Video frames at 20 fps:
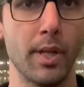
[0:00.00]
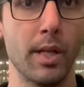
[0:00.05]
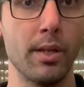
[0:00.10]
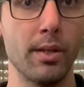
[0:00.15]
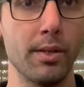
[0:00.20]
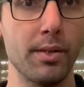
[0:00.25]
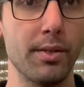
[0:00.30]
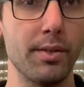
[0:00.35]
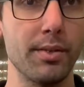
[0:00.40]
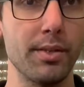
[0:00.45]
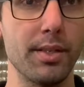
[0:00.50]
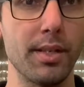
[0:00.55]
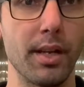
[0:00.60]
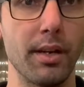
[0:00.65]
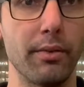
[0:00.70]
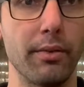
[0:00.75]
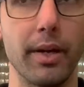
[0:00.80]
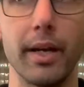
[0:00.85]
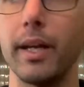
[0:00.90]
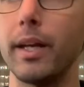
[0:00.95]
Set it right
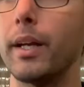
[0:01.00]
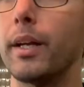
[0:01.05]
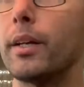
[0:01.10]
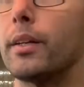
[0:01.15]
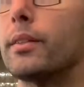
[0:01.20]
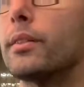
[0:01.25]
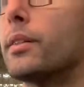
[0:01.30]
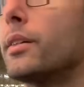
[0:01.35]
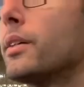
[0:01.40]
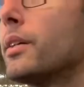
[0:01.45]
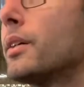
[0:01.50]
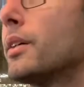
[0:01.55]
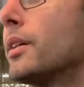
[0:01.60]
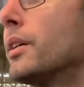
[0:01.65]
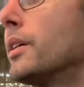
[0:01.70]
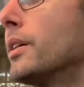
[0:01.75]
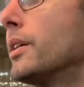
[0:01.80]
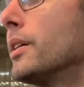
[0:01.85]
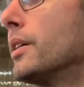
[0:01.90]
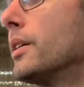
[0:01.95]
here.
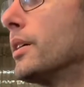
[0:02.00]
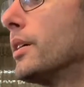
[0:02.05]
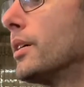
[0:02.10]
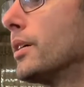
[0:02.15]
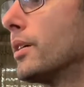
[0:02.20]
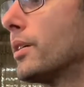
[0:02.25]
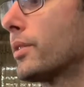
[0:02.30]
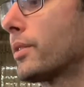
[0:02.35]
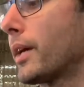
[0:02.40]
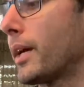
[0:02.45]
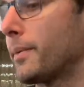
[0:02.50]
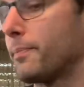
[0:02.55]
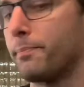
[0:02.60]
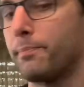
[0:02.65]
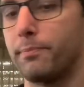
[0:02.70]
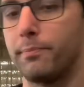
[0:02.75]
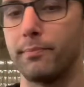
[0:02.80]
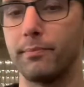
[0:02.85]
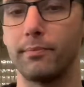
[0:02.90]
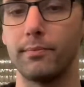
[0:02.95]
Okay,
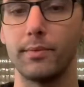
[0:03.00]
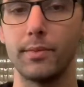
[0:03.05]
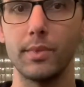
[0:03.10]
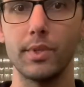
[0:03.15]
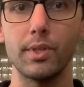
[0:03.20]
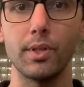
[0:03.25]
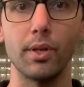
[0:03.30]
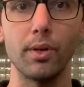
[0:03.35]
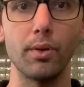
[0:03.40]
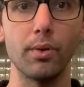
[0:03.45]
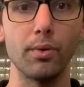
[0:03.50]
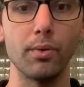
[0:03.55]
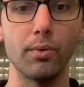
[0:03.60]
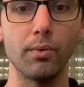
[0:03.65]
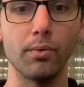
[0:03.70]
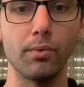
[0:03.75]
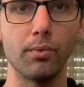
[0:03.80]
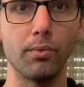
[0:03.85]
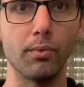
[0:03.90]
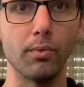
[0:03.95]
so
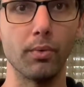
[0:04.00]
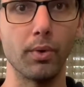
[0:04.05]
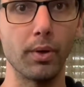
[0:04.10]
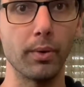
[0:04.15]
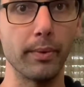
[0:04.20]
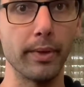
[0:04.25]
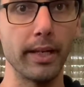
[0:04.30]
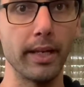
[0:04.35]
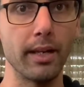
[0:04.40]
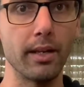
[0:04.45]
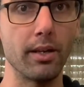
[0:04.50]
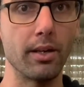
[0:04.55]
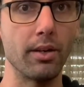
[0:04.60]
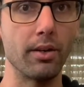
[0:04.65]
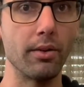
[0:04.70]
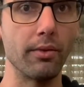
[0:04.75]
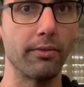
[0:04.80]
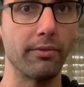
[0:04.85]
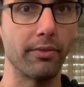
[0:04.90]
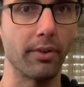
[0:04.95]
what do we need to do
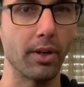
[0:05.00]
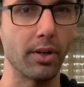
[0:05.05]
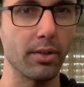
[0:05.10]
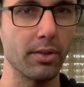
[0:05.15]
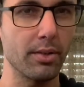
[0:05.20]
first?